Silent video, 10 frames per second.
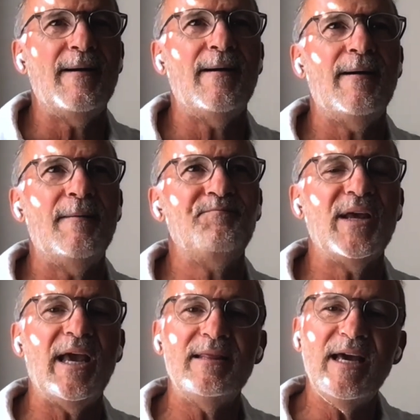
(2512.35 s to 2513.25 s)
Um,
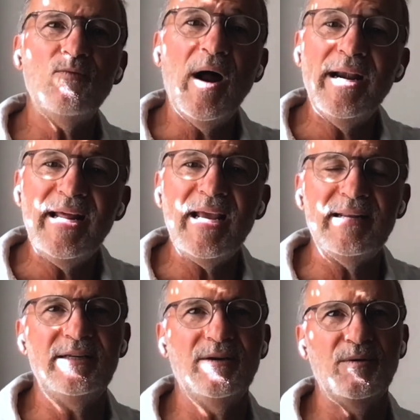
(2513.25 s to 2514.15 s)
mm-hmm. And then one day
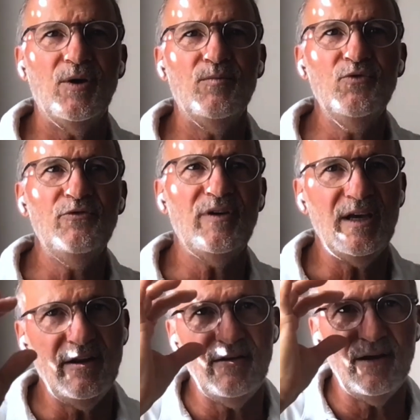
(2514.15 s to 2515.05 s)
I did a, a
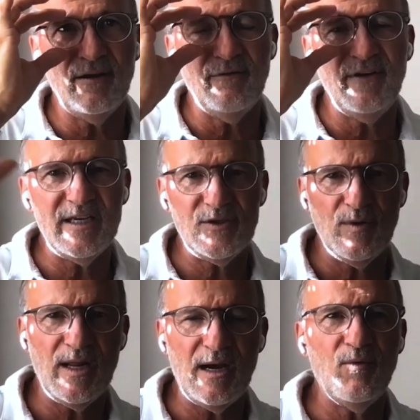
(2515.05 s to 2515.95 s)
movie in uh,
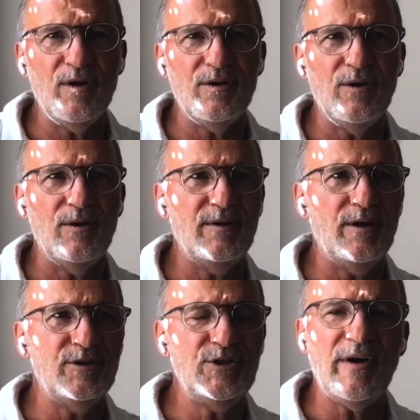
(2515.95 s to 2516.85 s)
Venezuela with a,
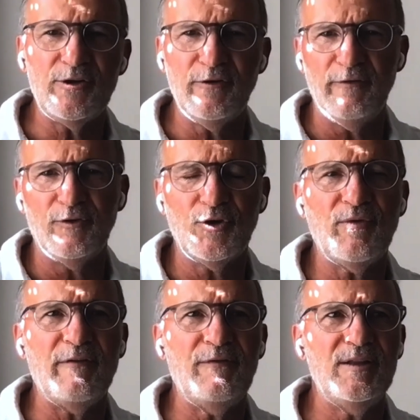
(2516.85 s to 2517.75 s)
a, director of
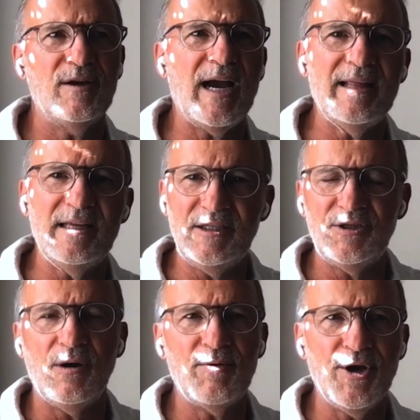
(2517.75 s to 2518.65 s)
photography, the guy that
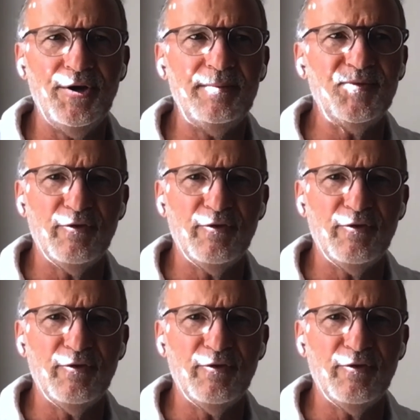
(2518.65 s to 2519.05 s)
did Top Gun,